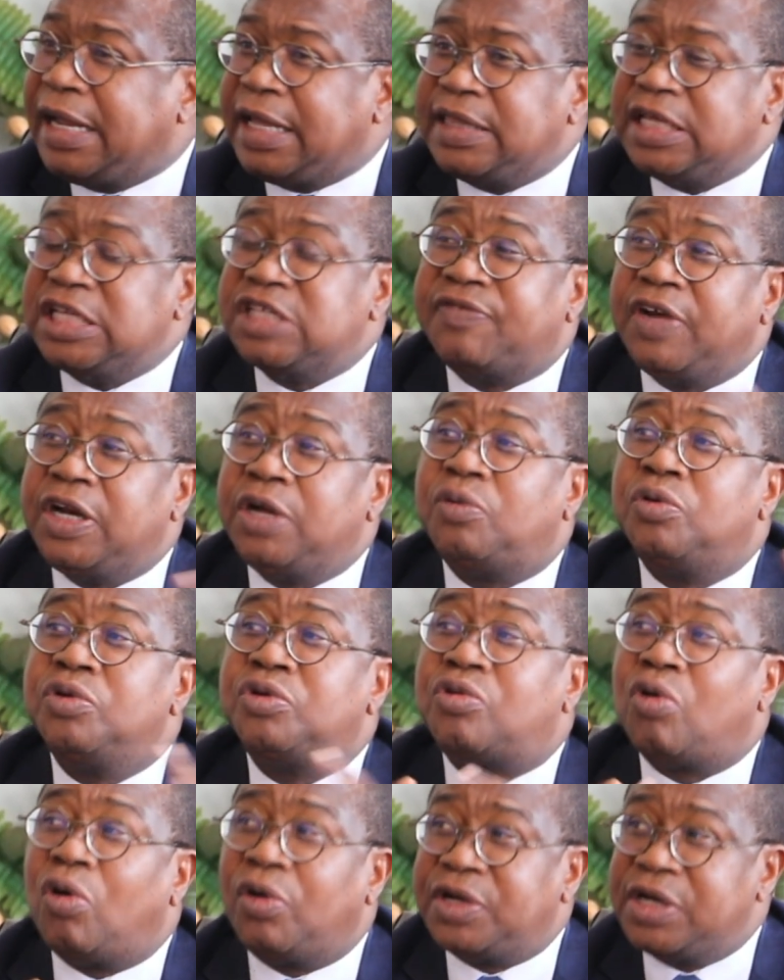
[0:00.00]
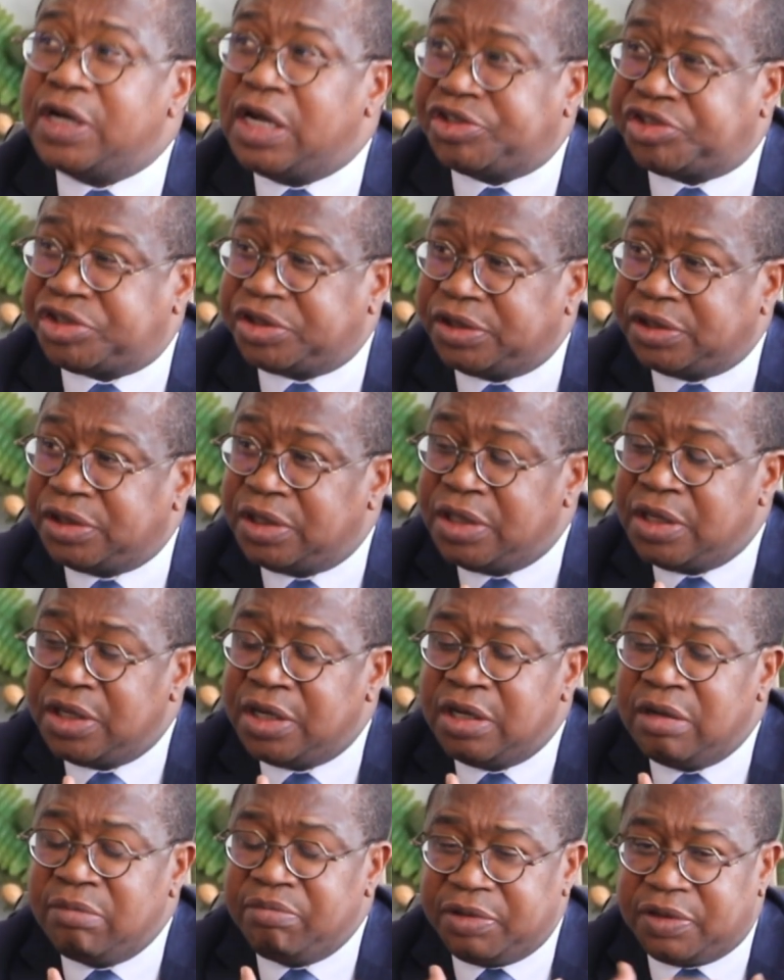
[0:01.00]
And there's very good coordination
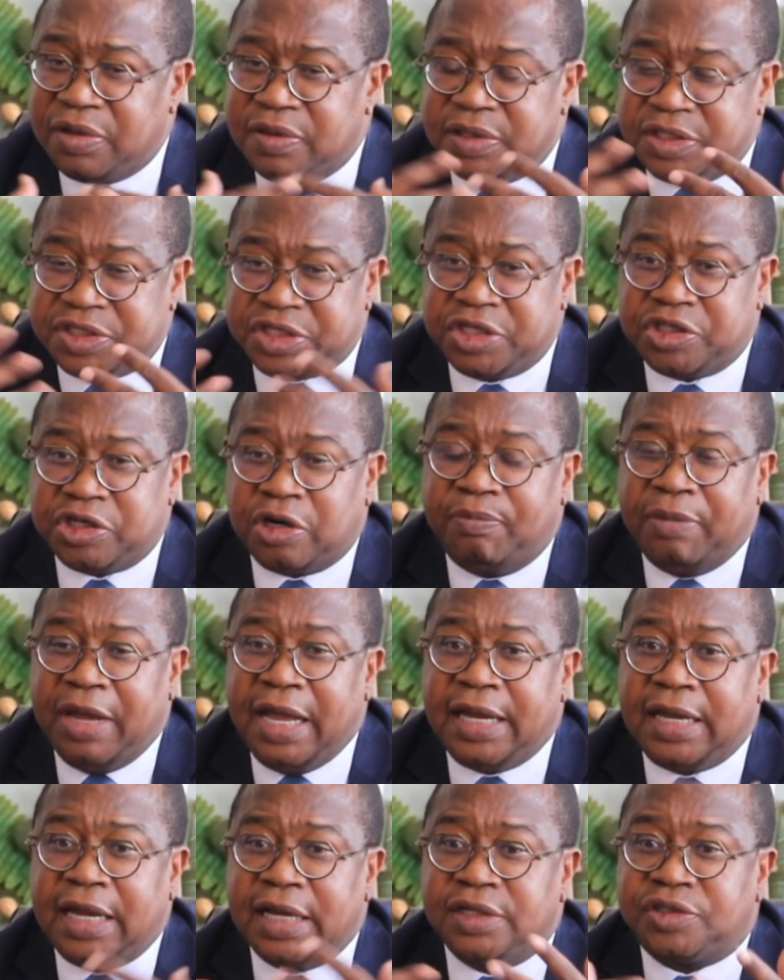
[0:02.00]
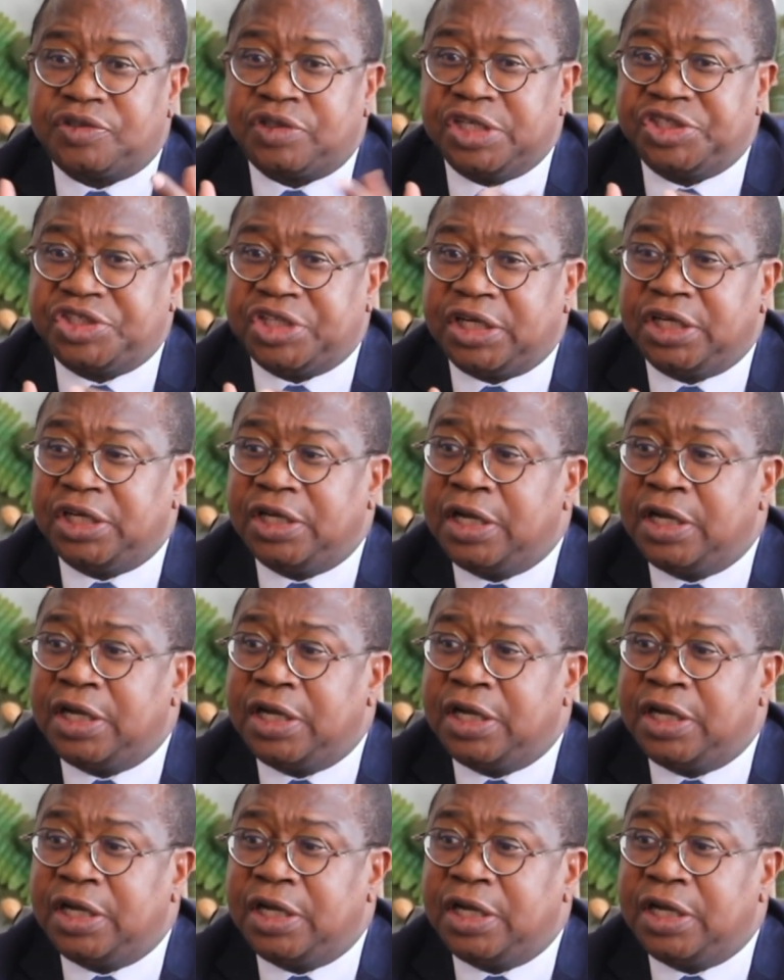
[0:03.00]
between the central bank and treasury.